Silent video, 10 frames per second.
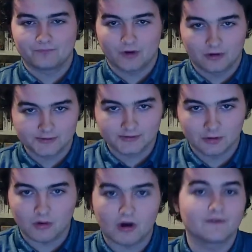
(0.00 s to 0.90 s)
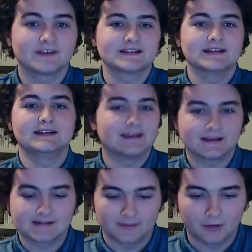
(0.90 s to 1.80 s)
Also, obviously, he
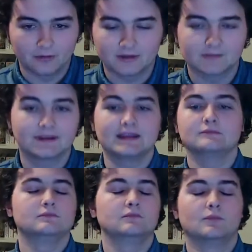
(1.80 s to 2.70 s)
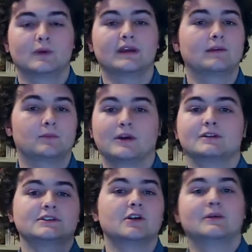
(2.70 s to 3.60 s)
takes up odium. We
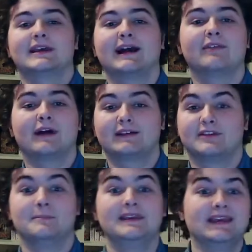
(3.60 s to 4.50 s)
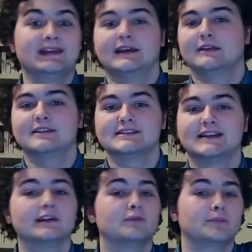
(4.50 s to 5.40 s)
already know he had at the beginning this
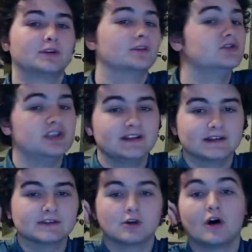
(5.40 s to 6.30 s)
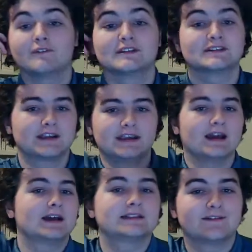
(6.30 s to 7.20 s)
day of pure genius. Obviously, he
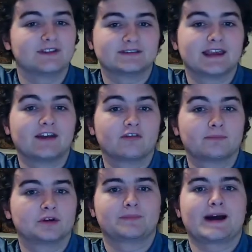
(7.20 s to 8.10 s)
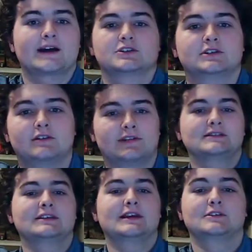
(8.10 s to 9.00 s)
has to have this day of pure passion, and that's
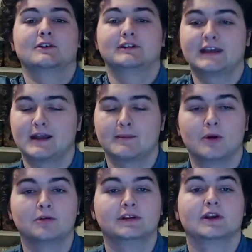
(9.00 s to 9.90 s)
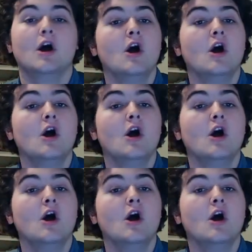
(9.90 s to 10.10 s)
the day he's going to take up odium.